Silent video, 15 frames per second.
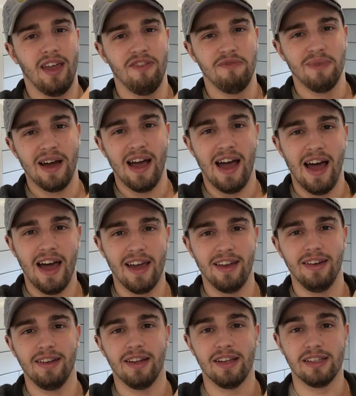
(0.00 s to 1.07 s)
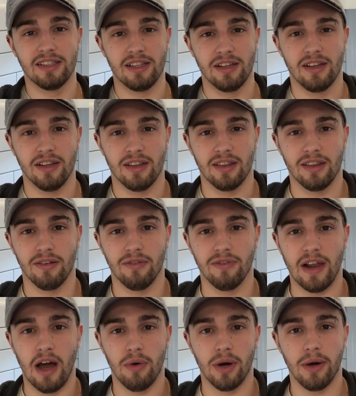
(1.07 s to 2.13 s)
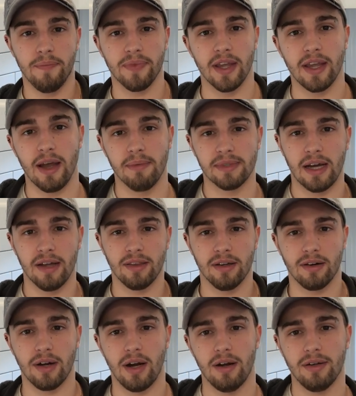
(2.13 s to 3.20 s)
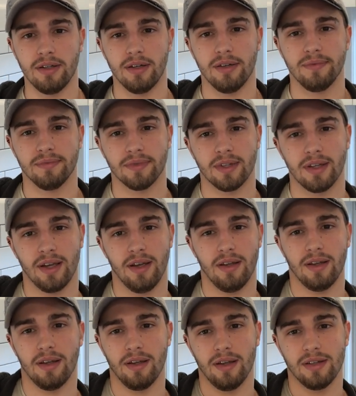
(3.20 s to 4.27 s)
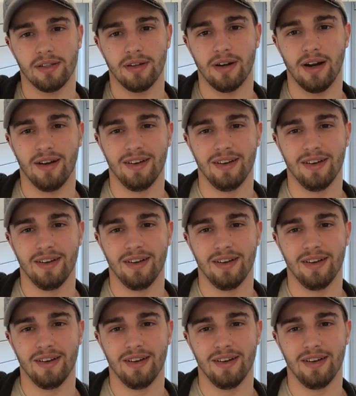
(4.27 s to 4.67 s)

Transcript: if my hand is the the flower it comes out the ground okay here's the